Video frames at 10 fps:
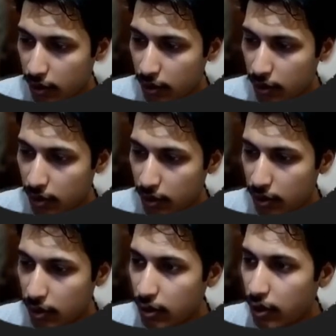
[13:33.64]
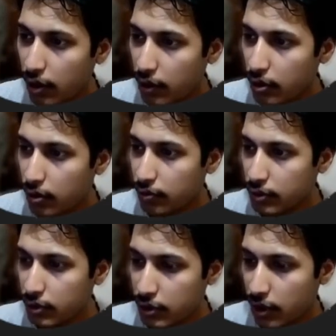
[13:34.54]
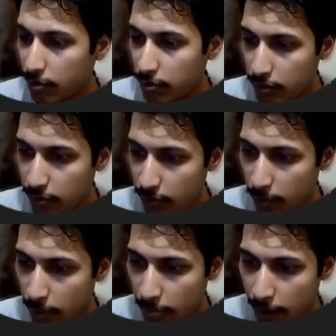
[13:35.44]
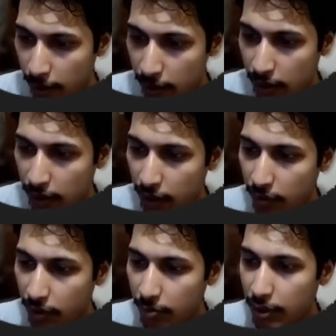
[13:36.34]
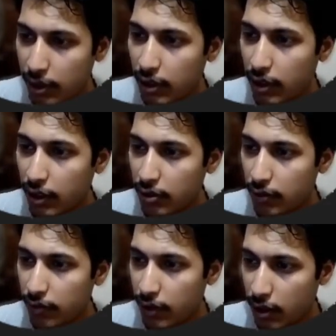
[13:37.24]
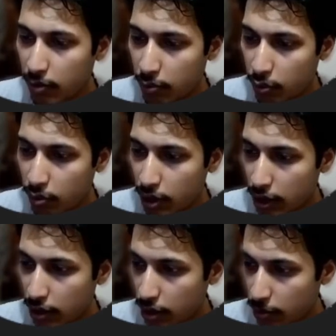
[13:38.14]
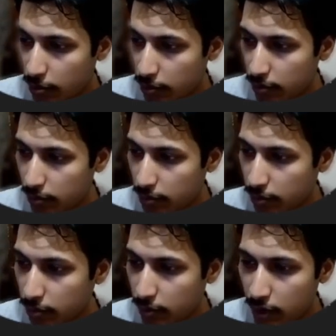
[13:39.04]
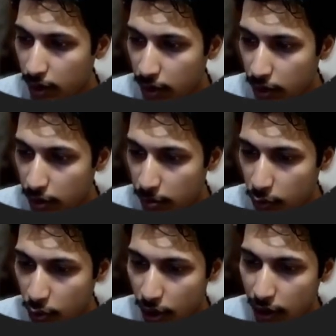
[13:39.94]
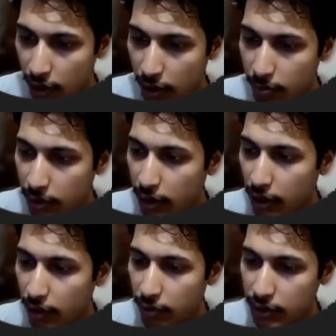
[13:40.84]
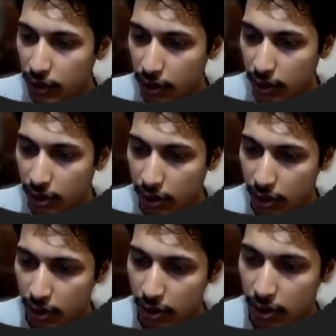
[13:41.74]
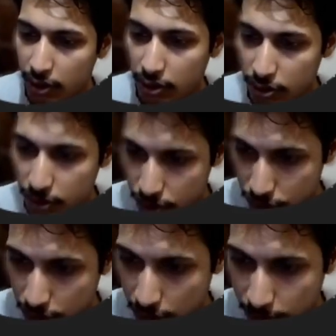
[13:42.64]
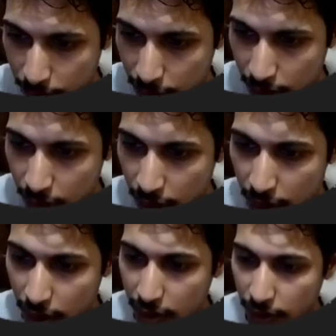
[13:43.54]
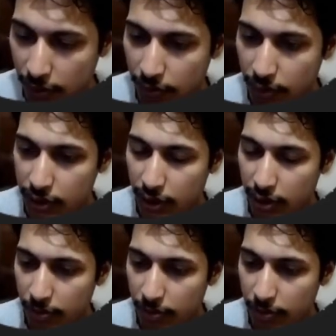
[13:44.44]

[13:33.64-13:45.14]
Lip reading: age of Syam. Here we compare the age of Ram, Mohan and Ram. Mohan and Ram, here we say the Syam. Otherwise we say the Mohan.